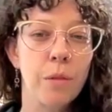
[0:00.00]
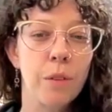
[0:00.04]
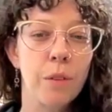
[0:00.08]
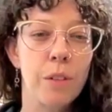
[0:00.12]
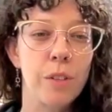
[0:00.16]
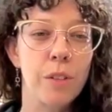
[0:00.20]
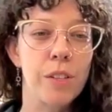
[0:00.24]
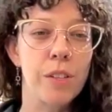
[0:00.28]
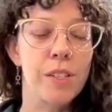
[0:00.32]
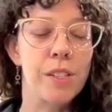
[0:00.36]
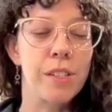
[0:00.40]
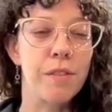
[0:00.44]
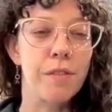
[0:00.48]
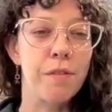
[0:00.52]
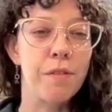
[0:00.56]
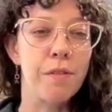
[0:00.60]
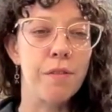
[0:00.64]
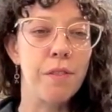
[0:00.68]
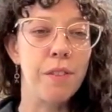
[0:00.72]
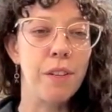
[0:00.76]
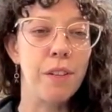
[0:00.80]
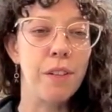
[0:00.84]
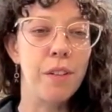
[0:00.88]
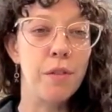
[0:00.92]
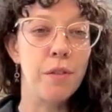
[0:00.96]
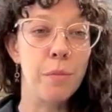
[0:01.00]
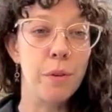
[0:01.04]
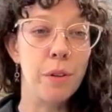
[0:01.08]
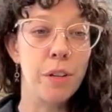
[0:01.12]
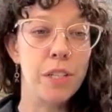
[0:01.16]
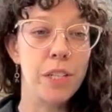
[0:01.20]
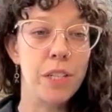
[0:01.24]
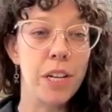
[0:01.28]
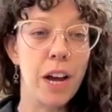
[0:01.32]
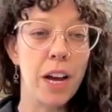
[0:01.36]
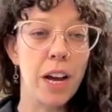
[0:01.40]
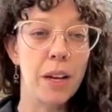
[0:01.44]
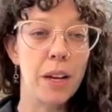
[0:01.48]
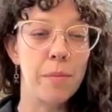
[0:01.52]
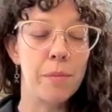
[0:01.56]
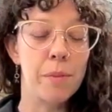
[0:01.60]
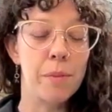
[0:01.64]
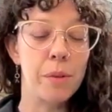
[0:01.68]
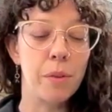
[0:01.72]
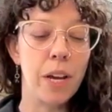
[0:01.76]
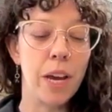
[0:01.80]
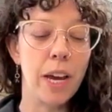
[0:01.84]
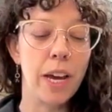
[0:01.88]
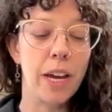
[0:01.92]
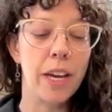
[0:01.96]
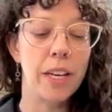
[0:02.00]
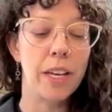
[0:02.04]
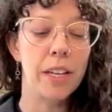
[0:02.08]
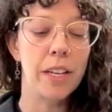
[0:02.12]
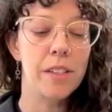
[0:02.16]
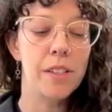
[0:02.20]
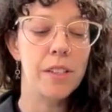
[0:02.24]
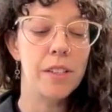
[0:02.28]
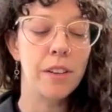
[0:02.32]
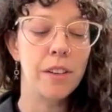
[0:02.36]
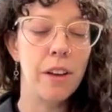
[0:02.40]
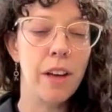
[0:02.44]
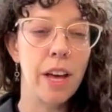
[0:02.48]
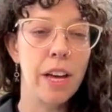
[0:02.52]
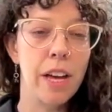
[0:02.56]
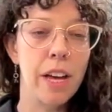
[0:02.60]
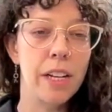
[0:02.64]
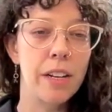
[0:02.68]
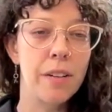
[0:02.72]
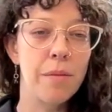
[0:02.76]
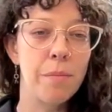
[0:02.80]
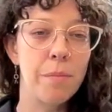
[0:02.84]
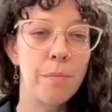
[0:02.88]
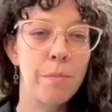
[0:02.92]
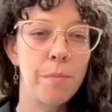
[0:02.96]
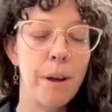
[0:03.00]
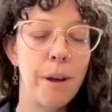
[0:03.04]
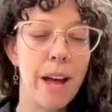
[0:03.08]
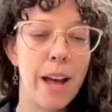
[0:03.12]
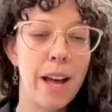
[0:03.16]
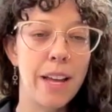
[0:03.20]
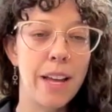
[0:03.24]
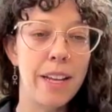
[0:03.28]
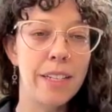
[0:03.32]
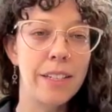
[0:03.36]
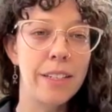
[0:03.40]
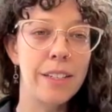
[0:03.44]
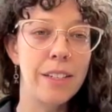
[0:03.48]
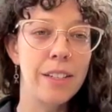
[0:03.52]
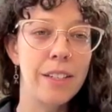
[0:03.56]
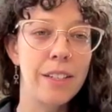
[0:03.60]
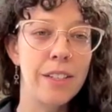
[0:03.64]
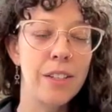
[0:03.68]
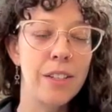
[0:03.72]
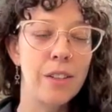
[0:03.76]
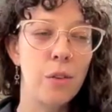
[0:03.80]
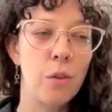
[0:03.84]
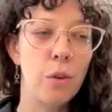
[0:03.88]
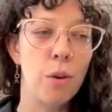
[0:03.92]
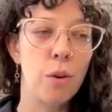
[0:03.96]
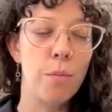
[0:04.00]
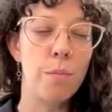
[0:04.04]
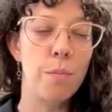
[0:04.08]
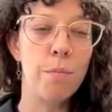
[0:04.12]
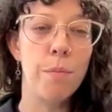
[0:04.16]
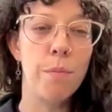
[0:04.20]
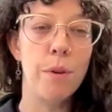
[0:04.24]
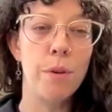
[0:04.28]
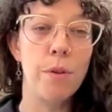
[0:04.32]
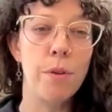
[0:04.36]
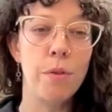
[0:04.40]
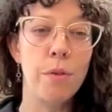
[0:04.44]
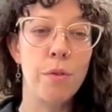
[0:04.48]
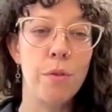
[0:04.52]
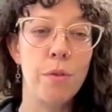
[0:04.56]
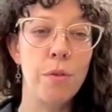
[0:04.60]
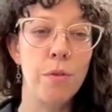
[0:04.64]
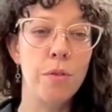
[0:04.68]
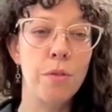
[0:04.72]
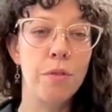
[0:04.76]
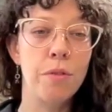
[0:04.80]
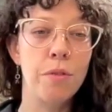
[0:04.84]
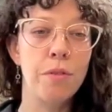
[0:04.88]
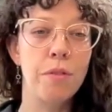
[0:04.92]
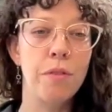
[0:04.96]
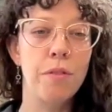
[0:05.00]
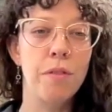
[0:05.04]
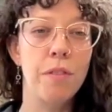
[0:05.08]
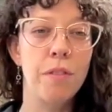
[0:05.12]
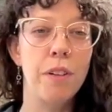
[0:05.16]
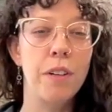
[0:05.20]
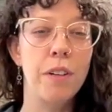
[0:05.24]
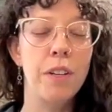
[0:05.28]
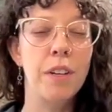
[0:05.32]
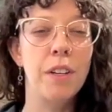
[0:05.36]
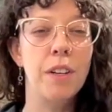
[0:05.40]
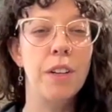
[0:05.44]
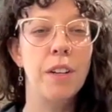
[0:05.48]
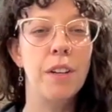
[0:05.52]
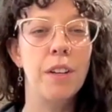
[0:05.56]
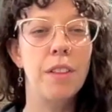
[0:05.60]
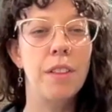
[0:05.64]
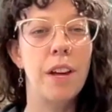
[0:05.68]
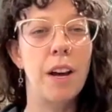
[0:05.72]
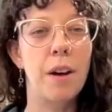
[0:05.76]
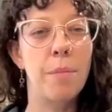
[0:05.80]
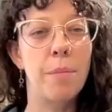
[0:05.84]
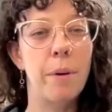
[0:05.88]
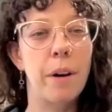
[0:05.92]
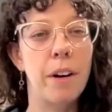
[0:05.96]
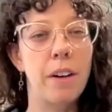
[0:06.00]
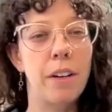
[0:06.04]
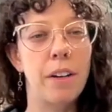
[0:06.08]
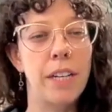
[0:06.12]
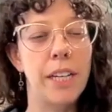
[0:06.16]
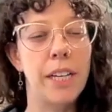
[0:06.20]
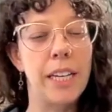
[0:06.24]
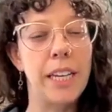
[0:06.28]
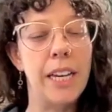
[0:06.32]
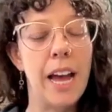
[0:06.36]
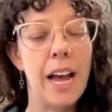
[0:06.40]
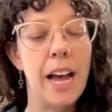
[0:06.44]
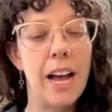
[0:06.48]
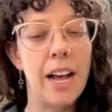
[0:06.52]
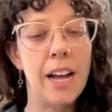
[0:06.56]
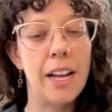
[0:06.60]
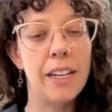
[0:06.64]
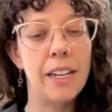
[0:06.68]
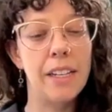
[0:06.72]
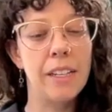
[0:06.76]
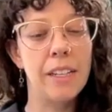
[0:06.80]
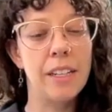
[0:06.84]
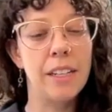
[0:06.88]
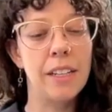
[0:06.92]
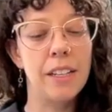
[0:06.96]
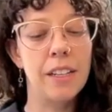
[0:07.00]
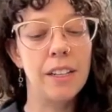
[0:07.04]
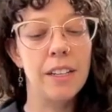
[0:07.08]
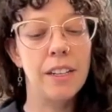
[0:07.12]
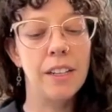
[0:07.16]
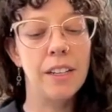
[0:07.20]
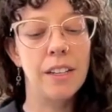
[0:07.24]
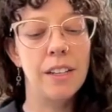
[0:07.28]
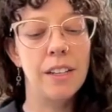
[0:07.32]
We'll do this a few more times, okay? So go ahead and bend or move that part again.